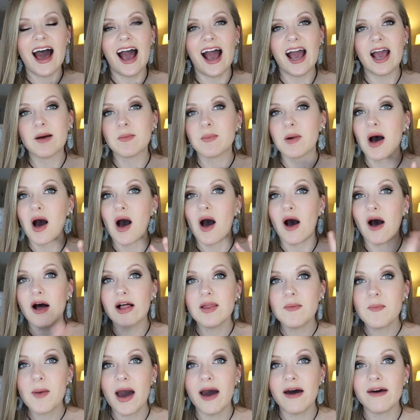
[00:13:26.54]
I am
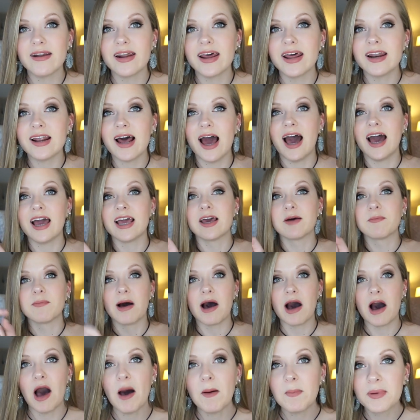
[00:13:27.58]
all about it. I am
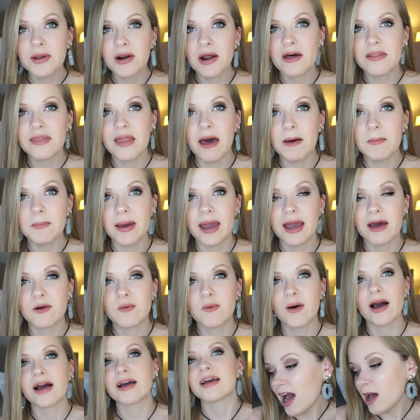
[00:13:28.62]
hopping on that
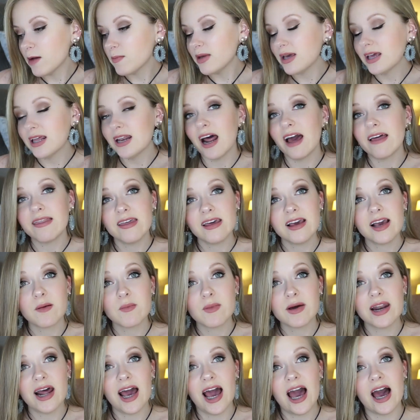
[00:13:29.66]
bandwagon. I mean, I think
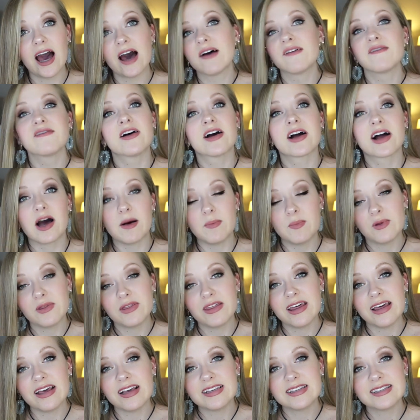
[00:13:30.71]
I'm gonna have a couple
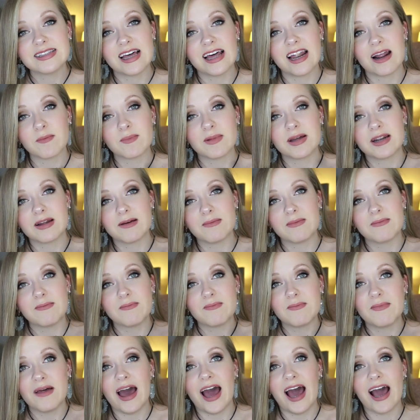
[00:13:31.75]
things that I'm gonna
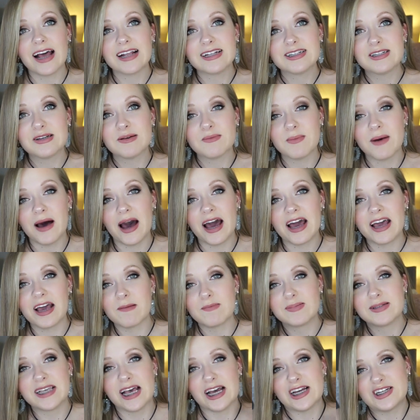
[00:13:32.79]
add to my
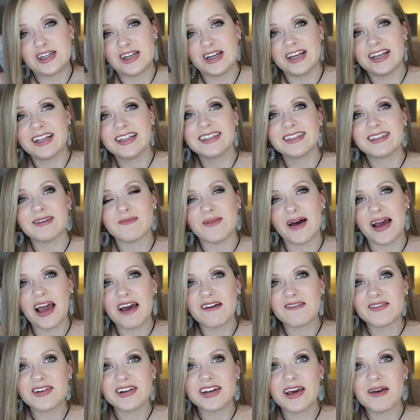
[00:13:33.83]
obsessions and my
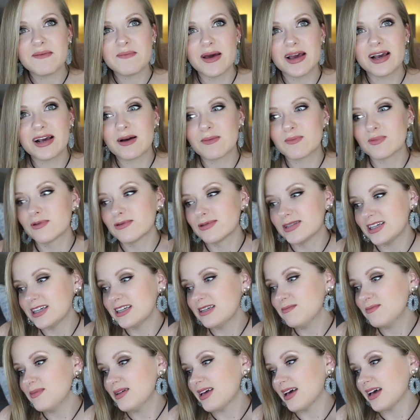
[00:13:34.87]
everyday makeup
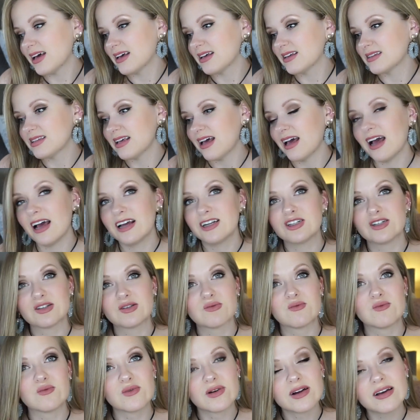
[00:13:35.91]
routine because I
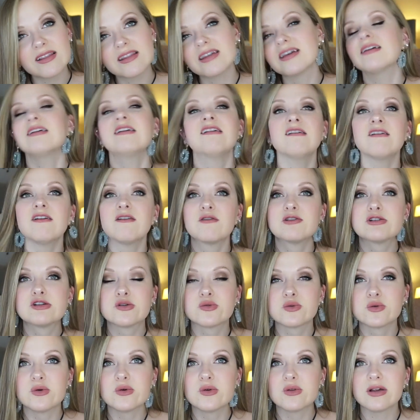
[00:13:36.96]
just really,
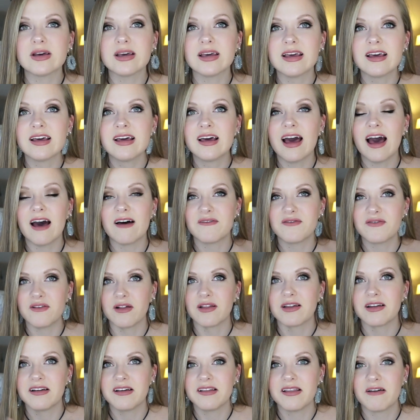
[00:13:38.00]
truly have
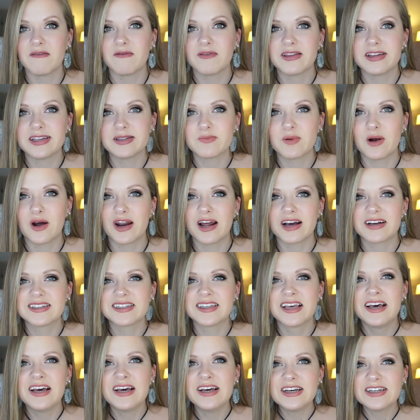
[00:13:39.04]
fallen in love with these
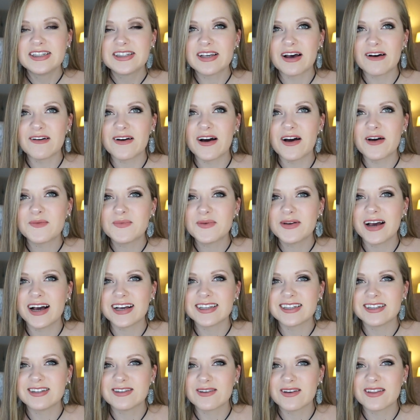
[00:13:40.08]
products. So I hope you
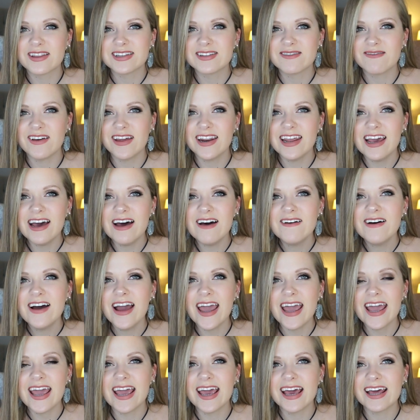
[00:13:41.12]
guys enjoyed this video,
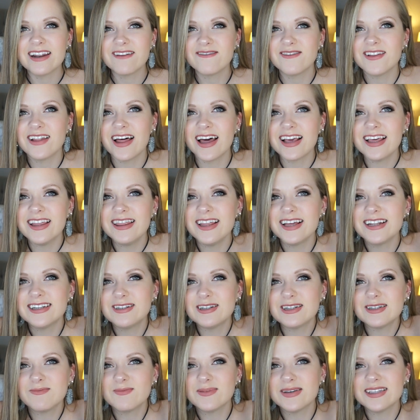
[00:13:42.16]
and if you like it, then
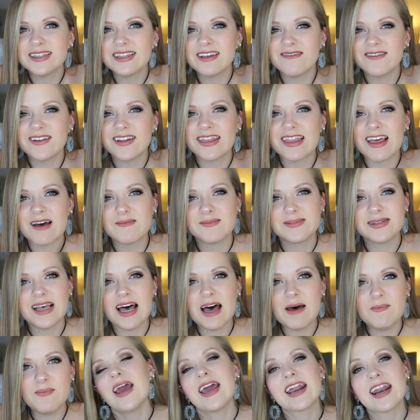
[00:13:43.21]
just please give it a thumbs
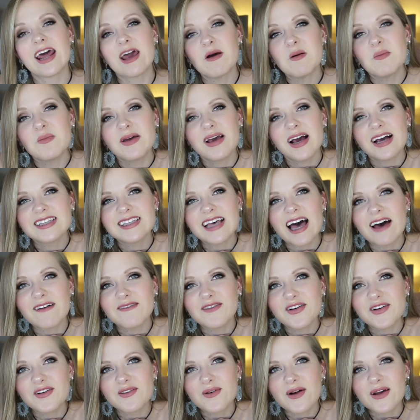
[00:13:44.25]
up, and I hope you guys
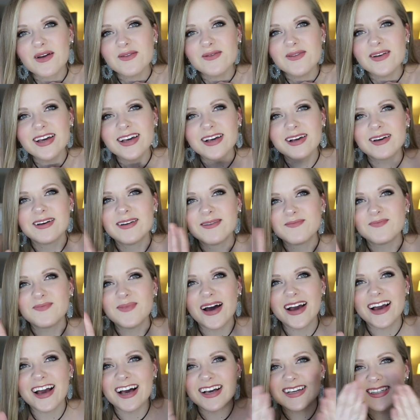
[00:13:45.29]
have a great week.
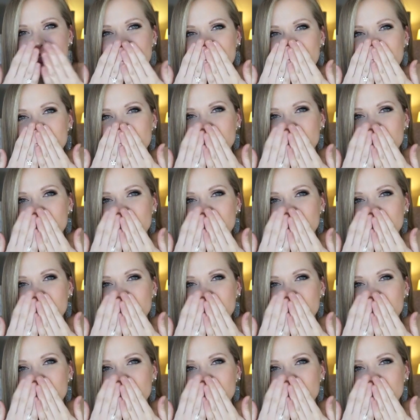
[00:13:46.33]
Bye, guys.